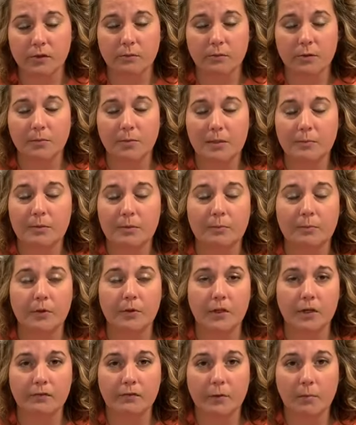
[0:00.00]
There would be
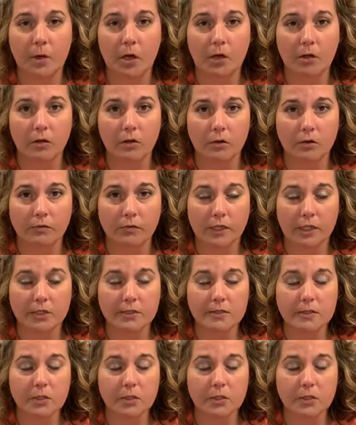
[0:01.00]
people there from all over.